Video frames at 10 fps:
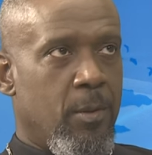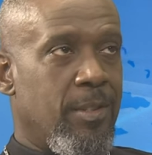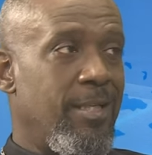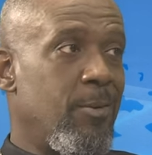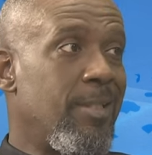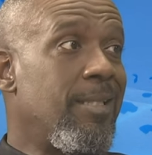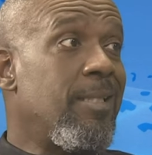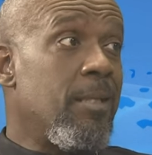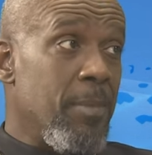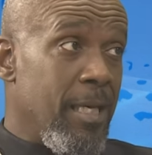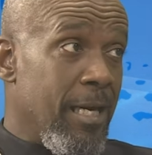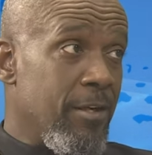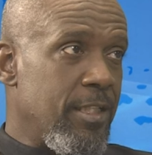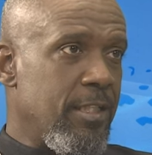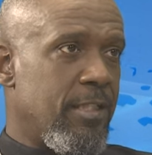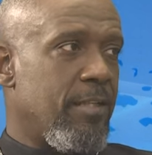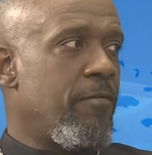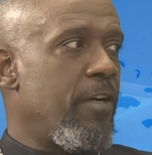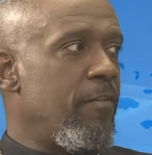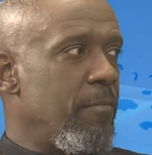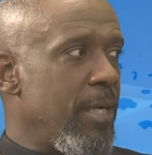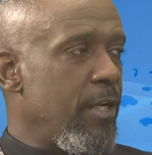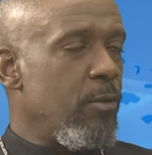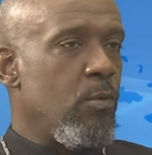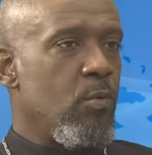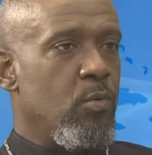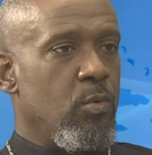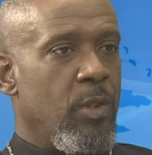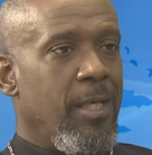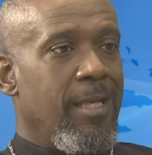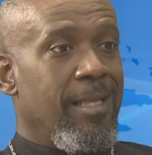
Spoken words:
Because there were similarities. There's a friend of mine who,